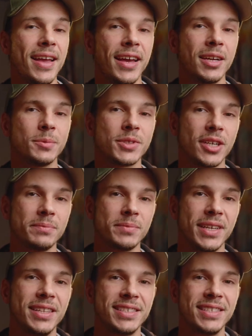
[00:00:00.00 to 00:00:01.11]
Hey, I'm Scott,
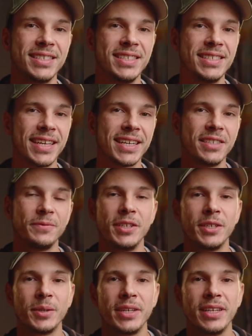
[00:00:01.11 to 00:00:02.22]
and this is the second
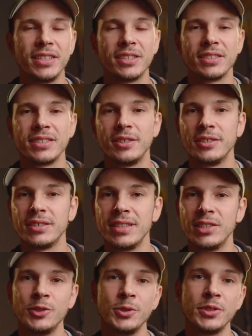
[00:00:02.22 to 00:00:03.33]
video in a little series to
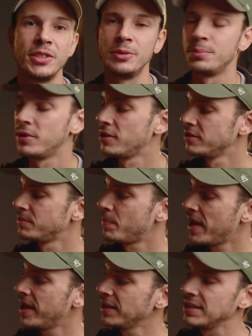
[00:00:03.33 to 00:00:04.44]
introduce the new Pons
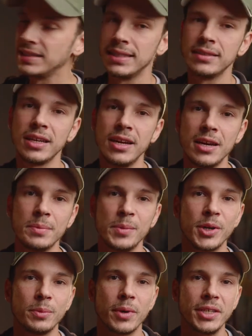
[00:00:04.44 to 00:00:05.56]
pan and tilt
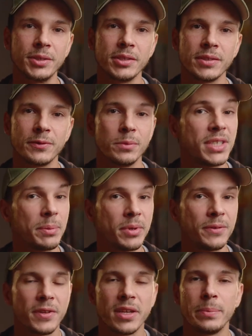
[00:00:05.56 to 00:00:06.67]
motor modules from Zeapon
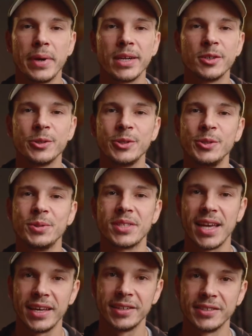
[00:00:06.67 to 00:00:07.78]
for their Micro 2
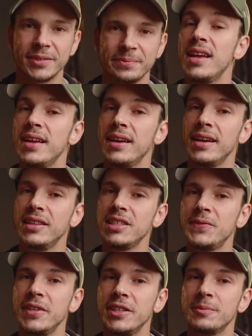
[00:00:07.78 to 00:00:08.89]
sliders. In this
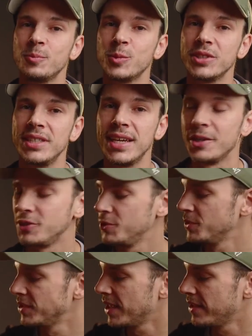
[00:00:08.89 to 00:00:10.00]
video, we'll see how to
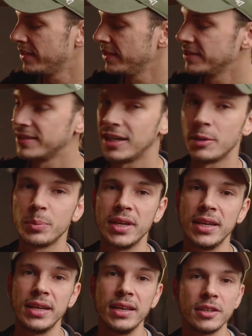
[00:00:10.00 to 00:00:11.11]
set these up,
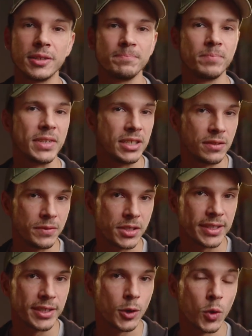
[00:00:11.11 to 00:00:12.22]
either
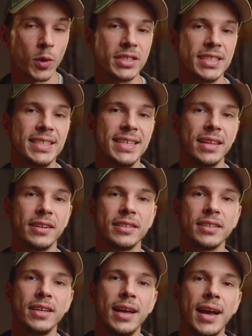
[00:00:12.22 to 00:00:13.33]
individually or together,
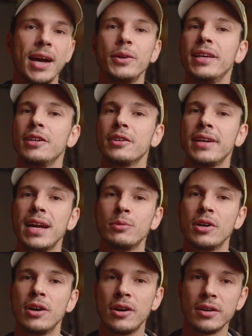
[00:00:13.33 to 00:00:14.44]
how to get your camera
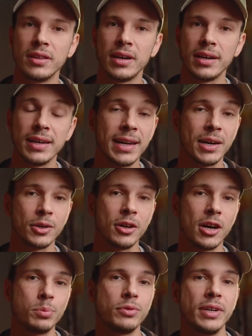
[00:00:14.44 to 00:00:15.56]
on there, and how to
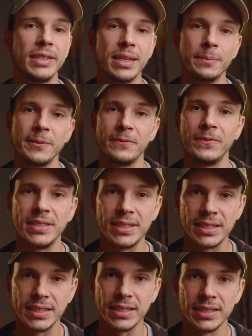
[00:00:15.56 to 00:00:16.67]
operate them
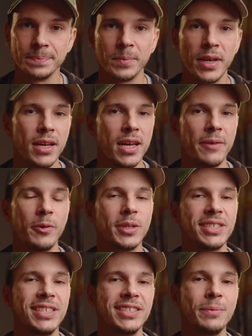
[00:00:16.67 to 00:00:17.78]
physically. If you want to
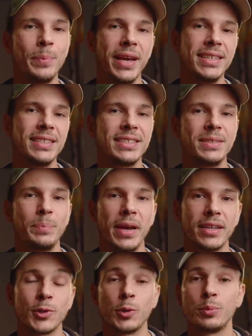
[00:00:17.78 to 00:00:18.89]
see some basic
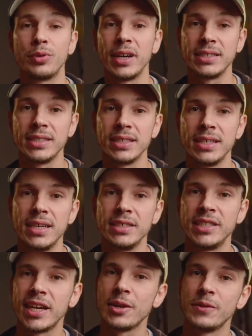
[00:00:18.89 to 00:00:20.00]
specs or pricing,
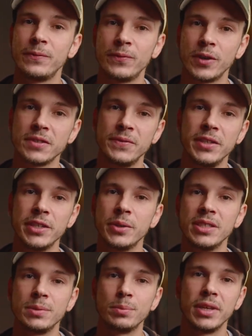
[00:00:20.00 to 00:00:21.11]
check out the first video in
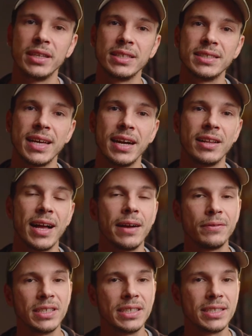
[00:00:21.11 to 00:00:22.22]
this playlist that I'll have
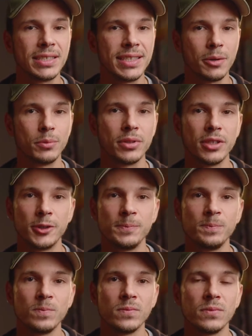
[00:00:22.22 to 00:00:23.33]
linked down below,
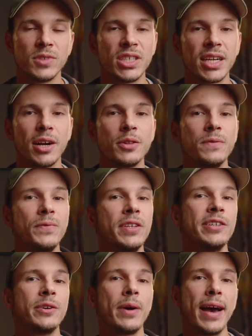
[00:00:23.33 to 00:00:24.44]
and check out the
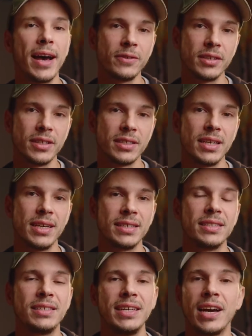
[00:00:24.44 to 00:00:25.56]
video after this to
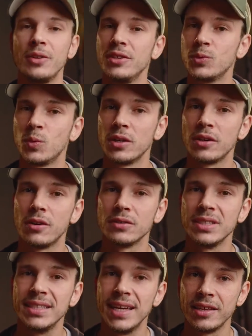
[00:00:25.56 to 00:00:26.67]
see how these work all
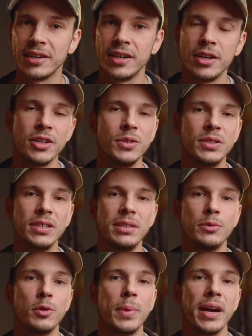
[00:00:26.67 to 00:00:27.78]
together using the
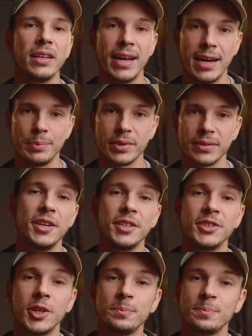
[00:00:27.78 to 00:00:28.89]
mobile app.
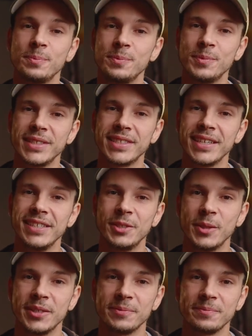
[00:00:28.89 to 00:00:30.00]
So, let's get into it.